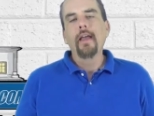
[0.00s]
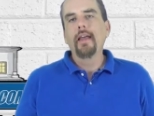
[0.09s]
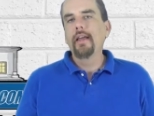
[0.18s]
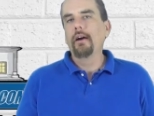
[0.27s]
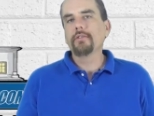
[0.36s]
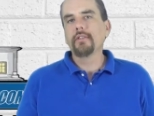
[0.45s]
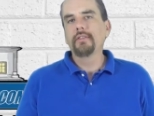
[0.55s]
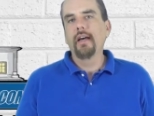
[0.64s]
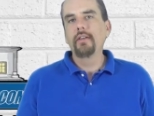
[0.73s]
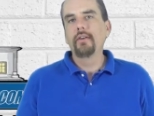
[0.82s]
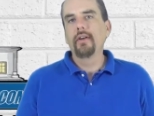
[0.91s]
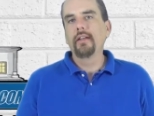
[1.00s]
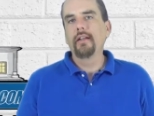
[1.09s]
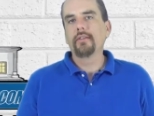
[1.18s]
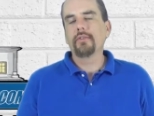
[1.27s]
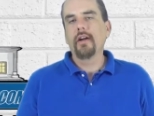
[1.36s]
and they also tell you in
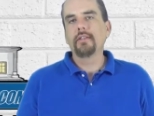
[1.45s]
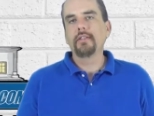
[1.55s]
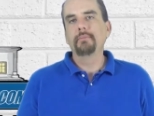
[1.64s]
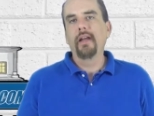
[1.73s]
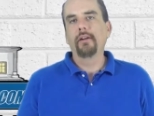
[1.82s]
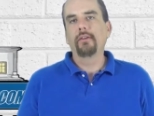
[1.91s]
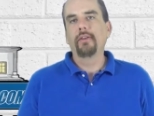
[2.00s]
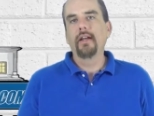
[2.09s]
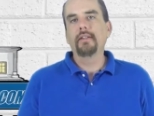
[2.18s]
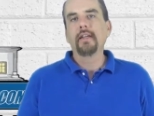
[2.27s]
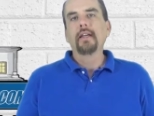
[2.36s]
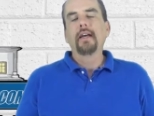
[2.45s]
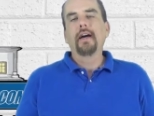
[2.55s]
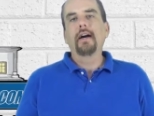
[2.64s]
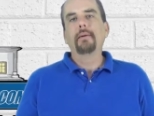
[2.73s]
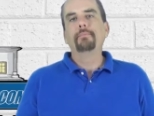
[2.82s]
the instruction manual that
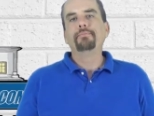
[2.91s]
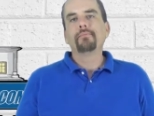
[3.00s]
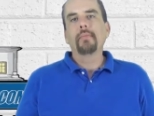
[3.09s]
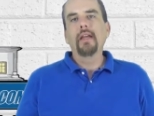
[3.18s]
um,